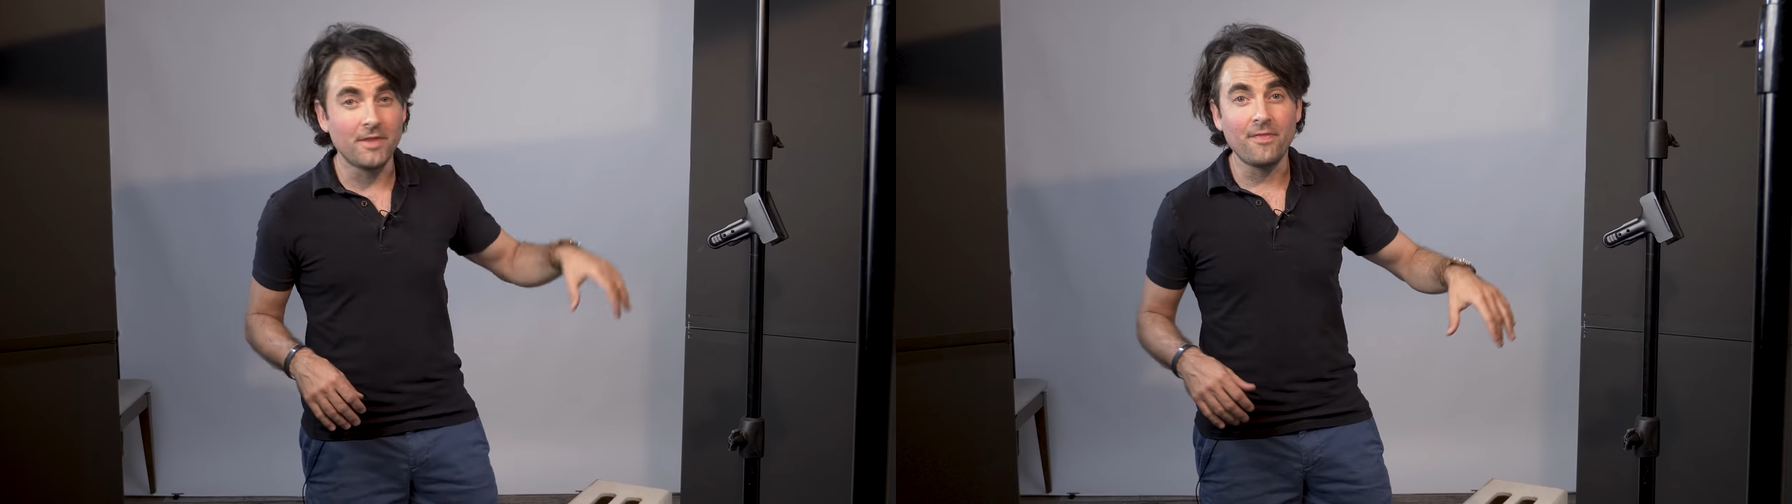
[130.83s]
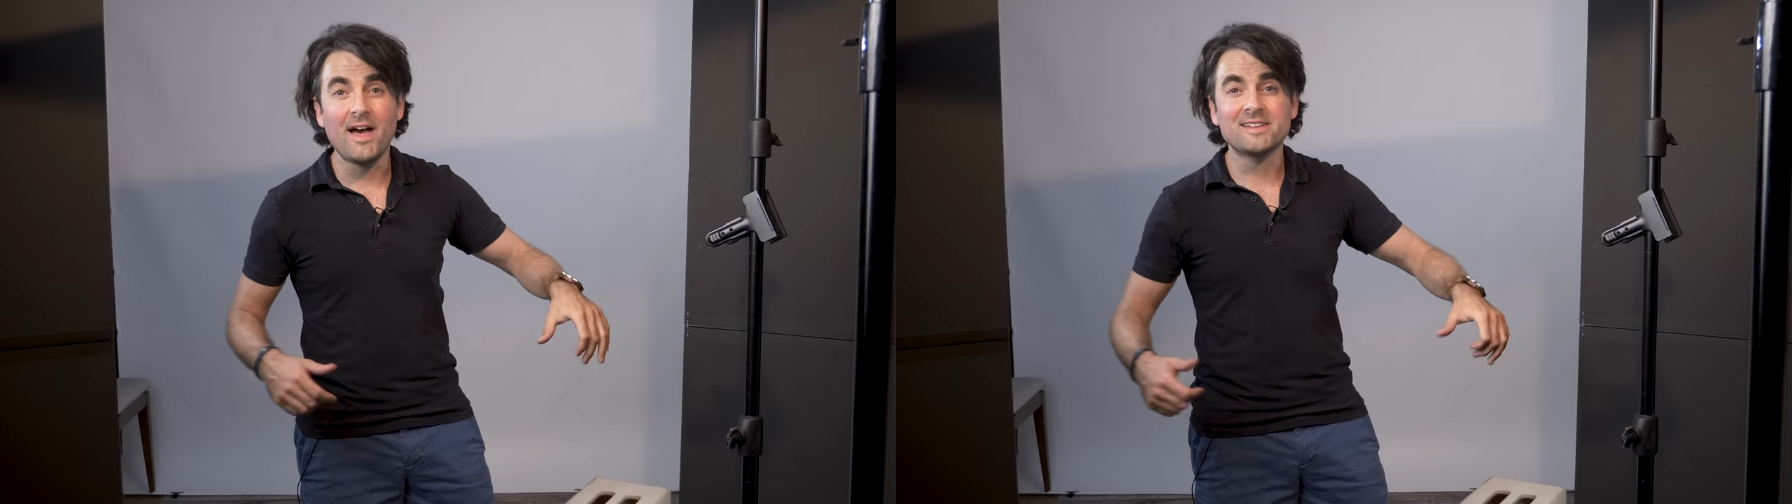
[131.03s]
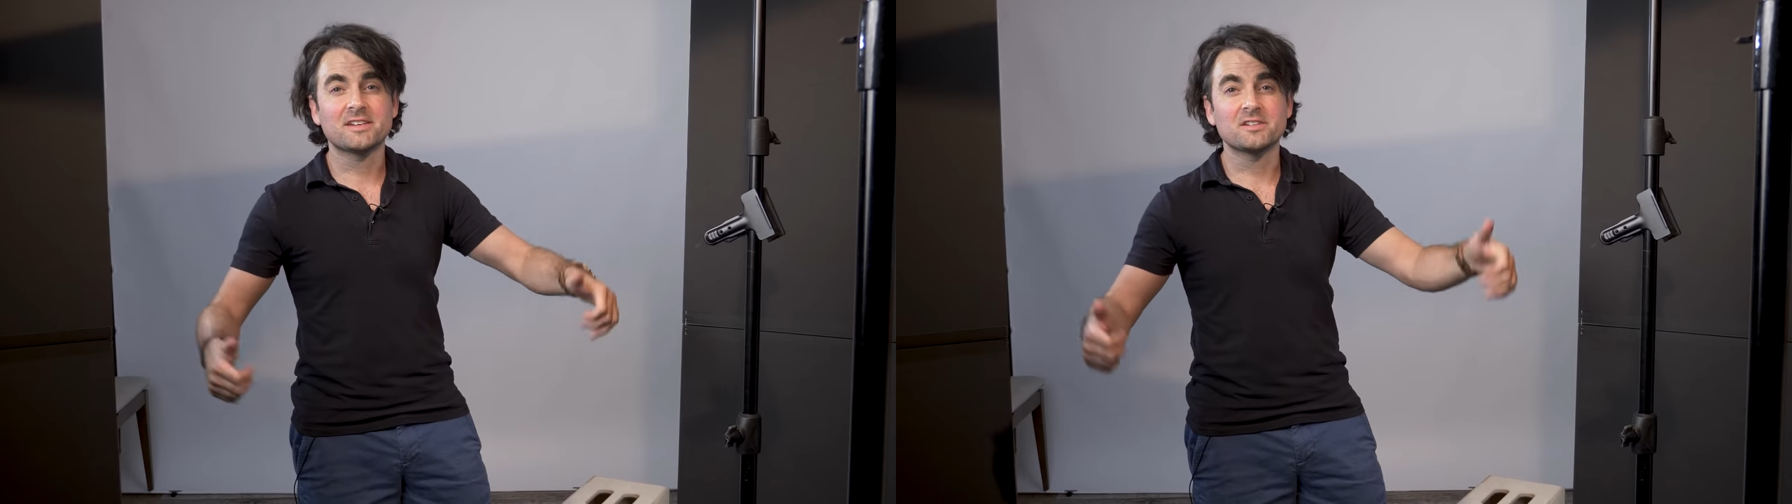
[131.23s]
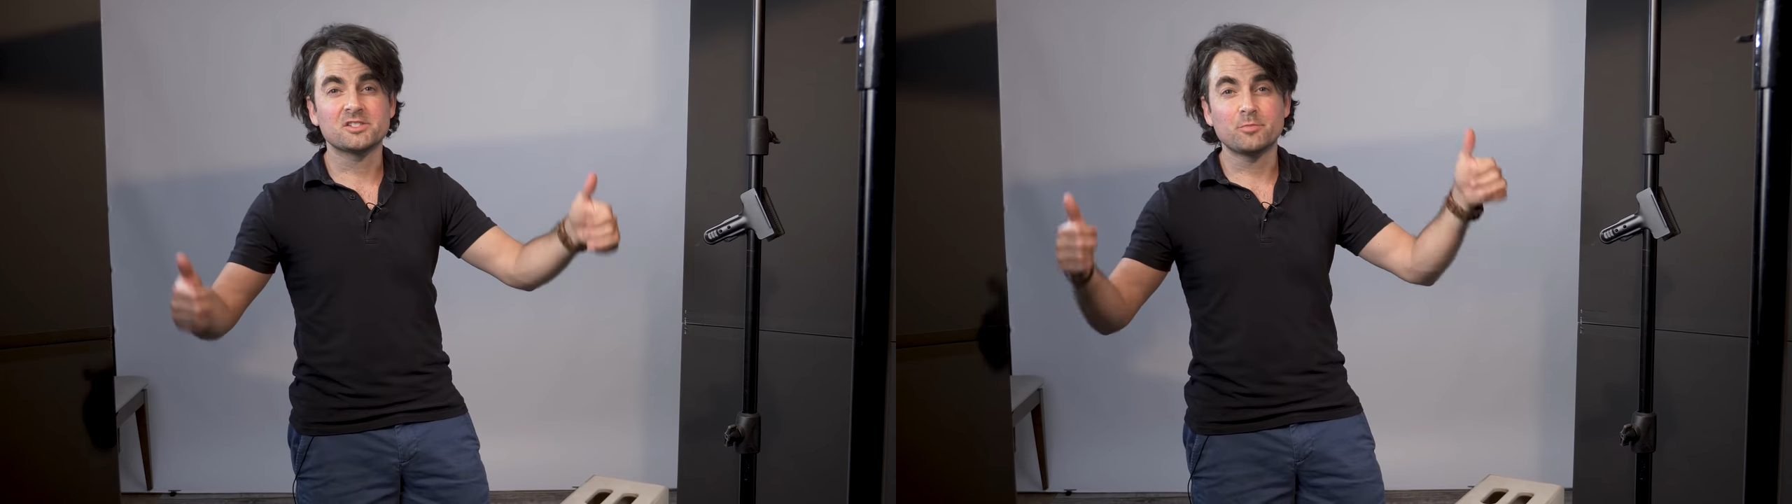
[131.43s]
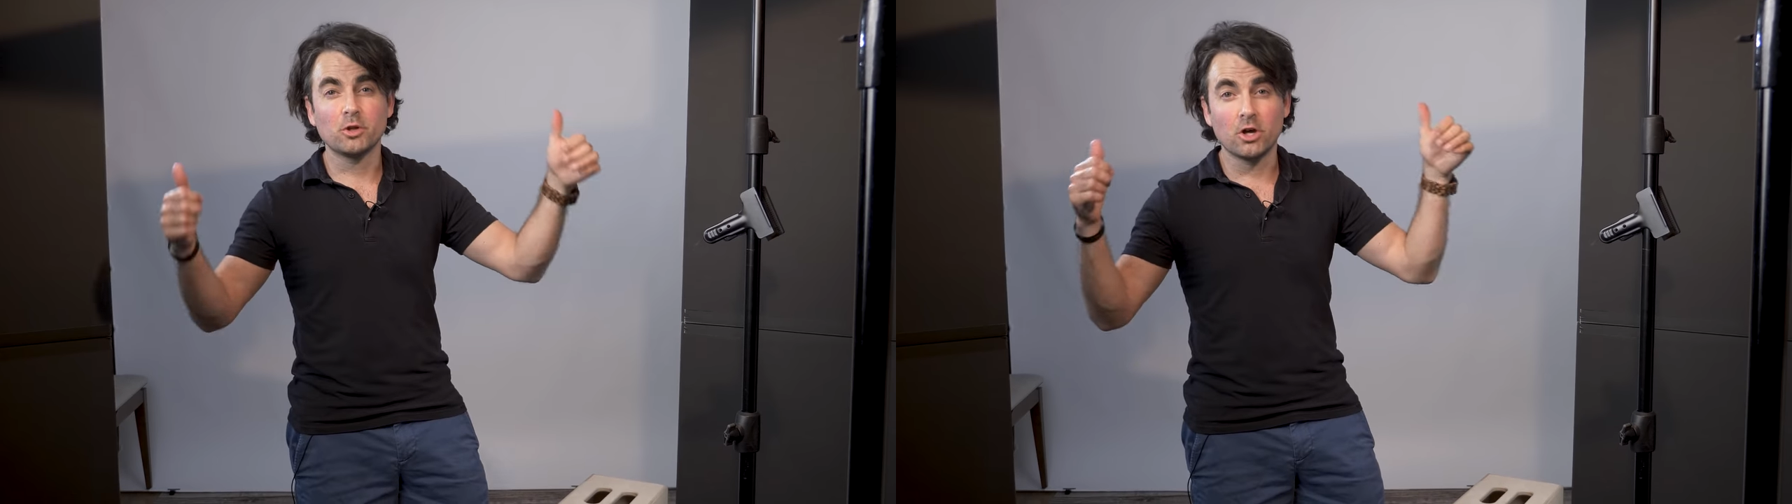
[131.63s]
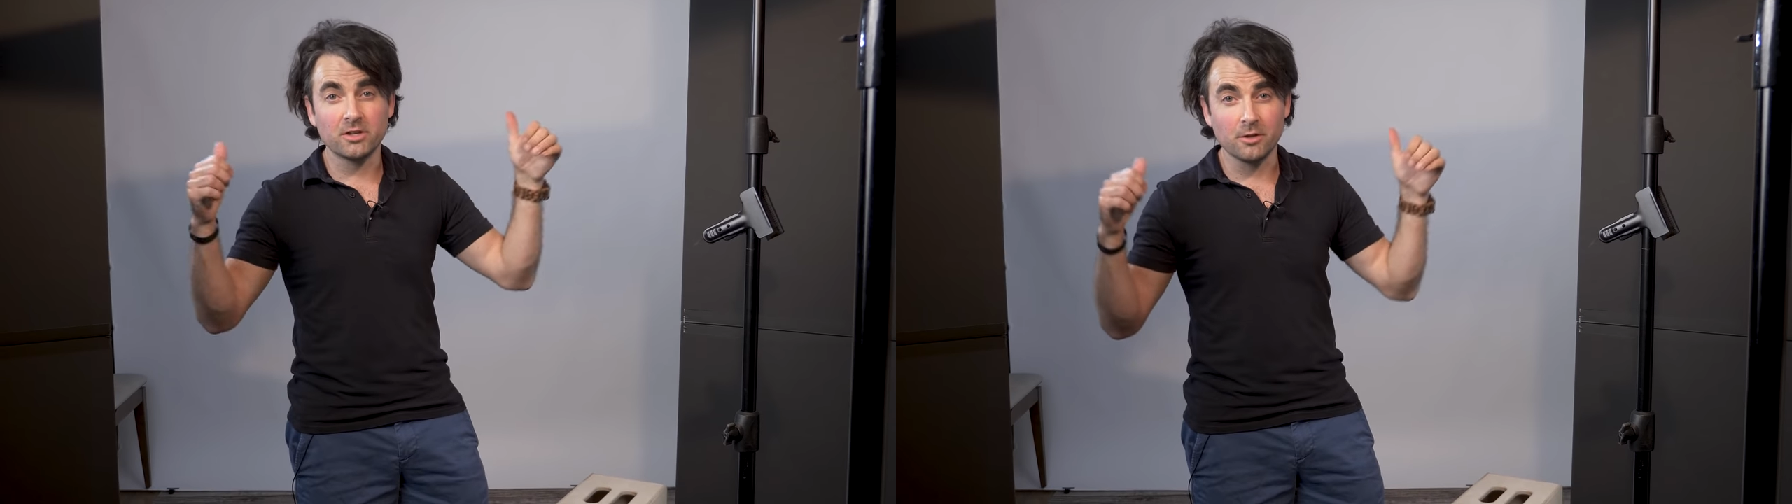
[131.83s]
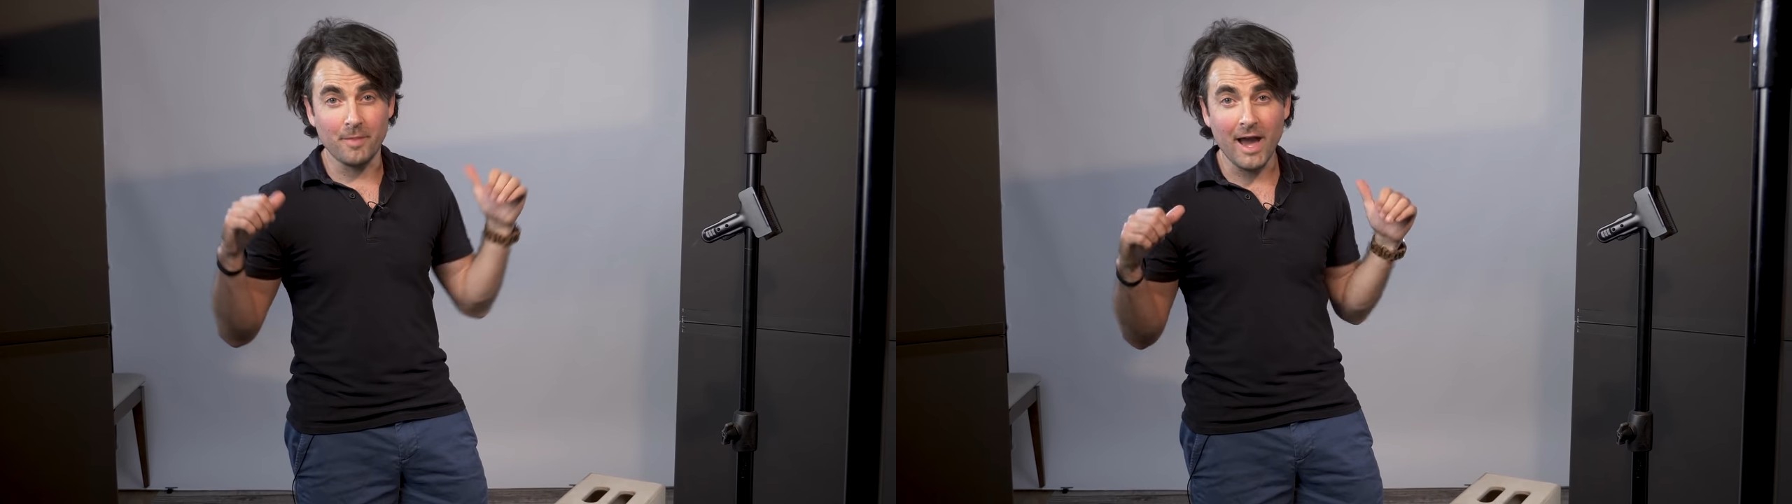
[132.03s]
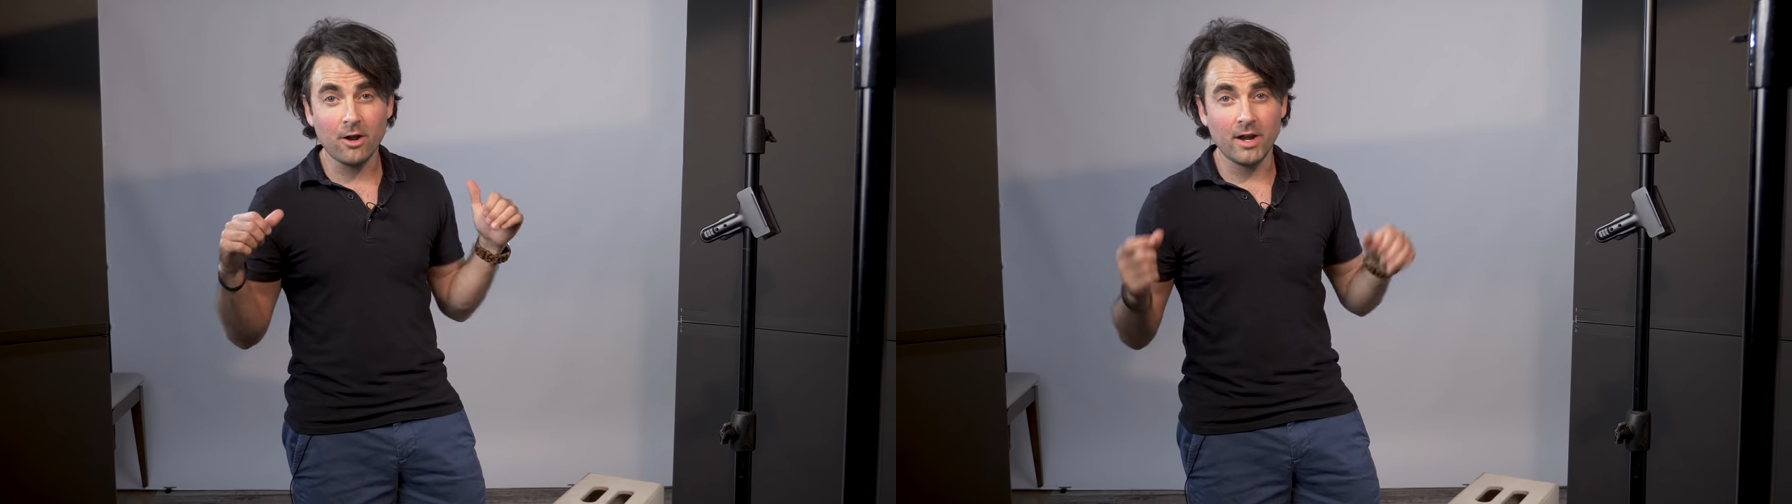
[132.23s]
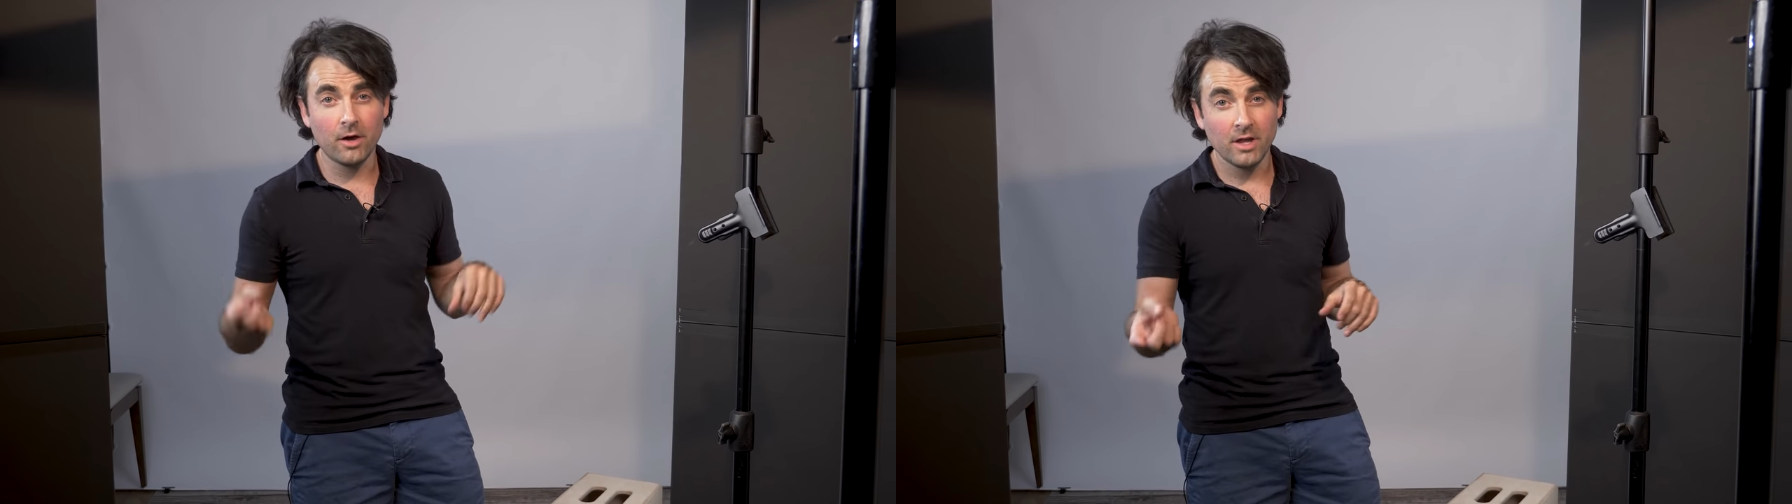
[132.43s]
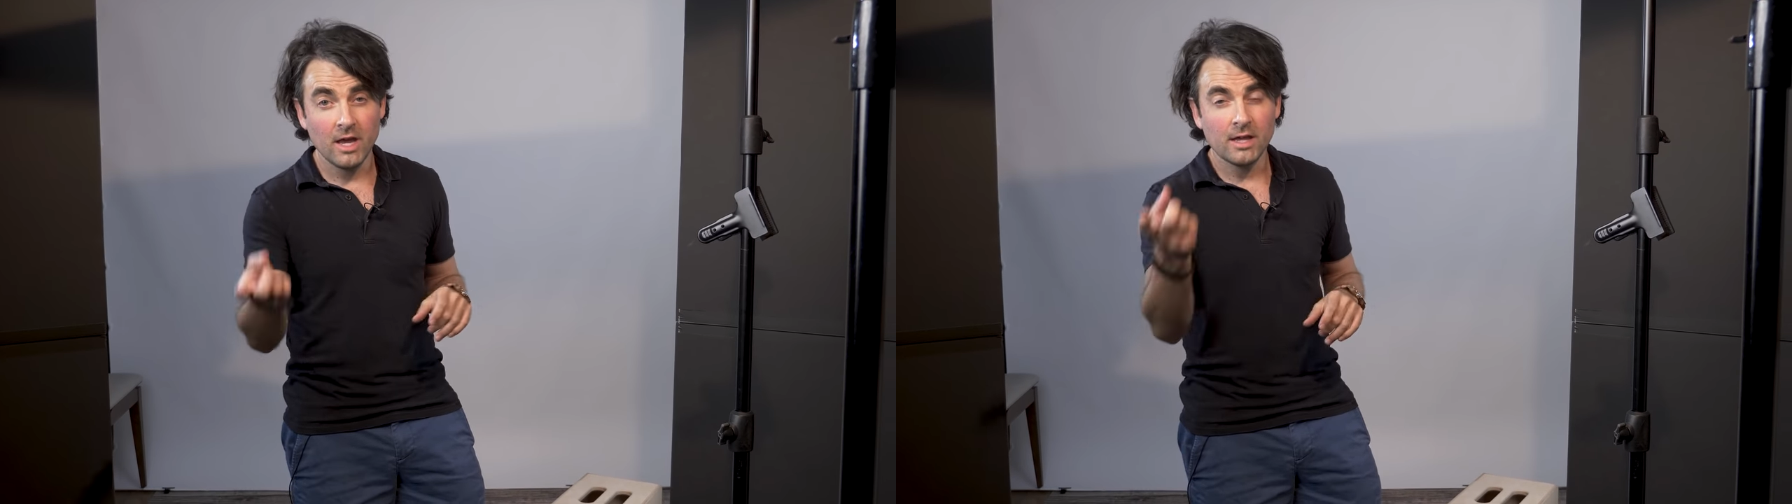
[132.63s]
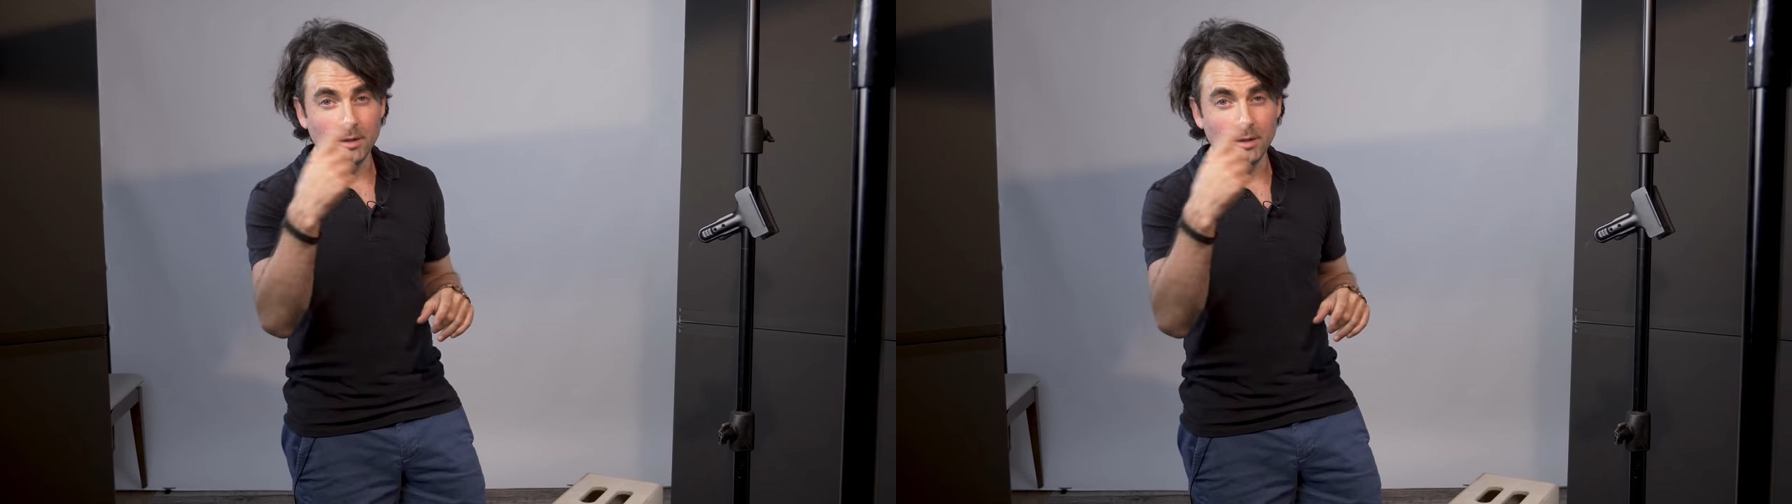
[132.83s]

and then that's gonna spill onto the background.